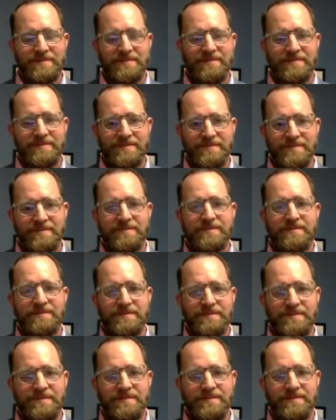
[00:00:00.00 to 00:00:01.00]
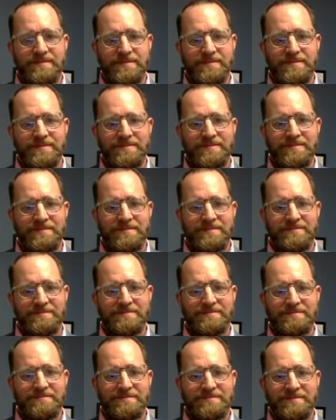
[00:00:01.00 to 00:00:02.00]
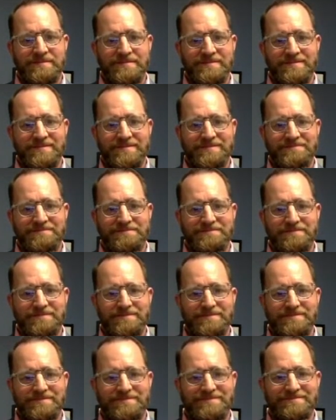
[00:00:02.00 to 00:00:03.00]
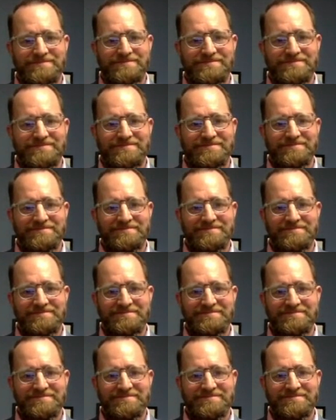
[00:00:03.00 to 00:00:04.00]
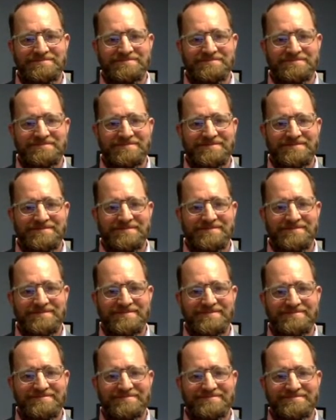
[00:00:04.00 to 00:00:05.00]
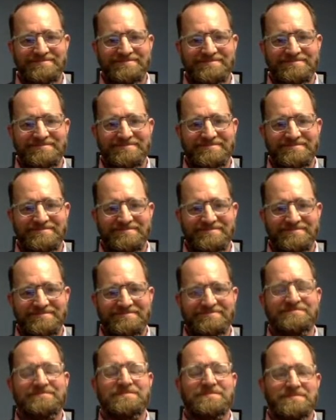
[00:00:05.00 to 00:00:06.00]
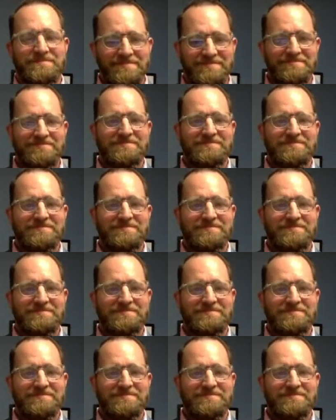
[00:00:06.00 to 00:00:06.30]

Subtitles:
The person shown says nothing.